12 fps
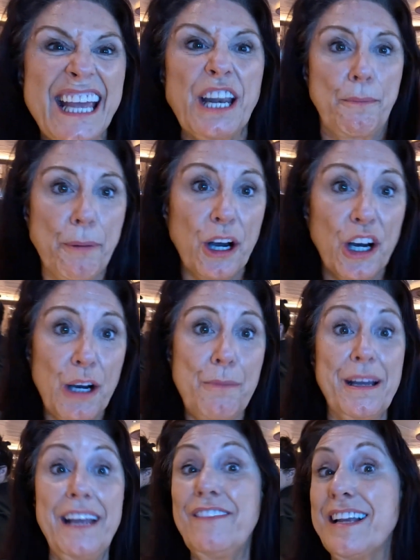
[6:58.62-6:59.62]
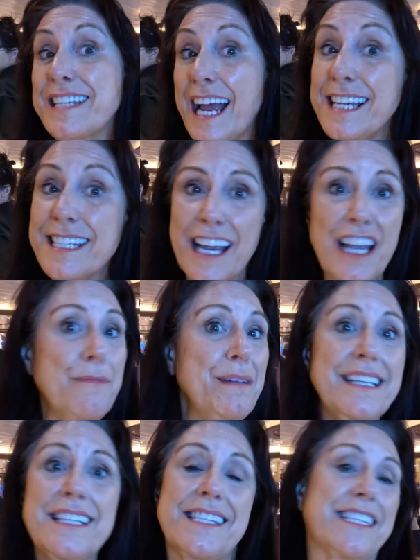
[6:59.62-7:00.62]
in a pub in the daytime.
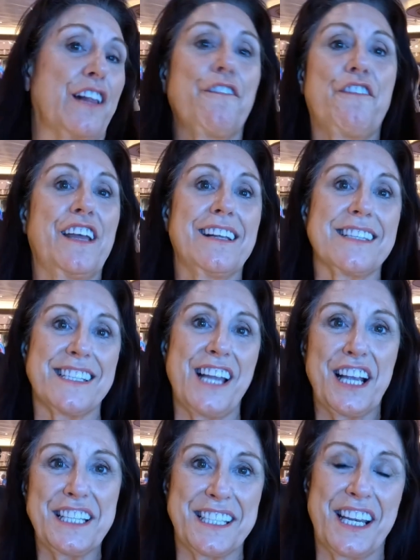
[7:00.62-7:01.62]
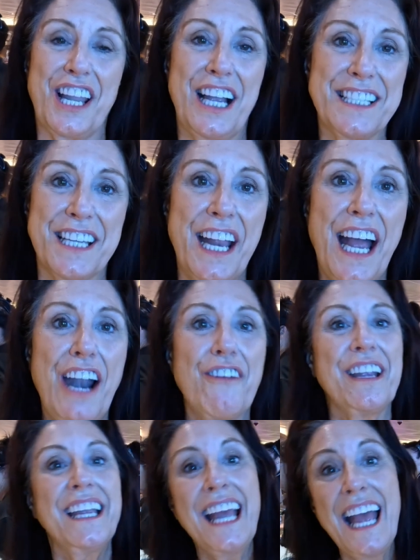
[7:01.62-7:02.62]
It still feels nice and light and
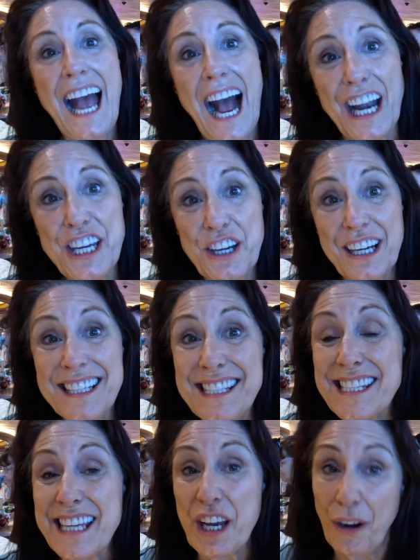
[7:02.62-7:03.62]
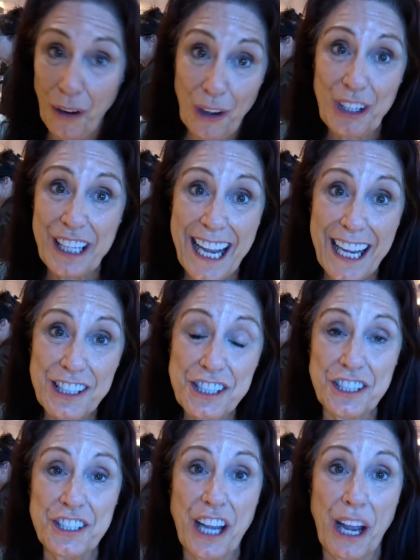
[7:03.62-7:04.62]
airy, and you can see all the action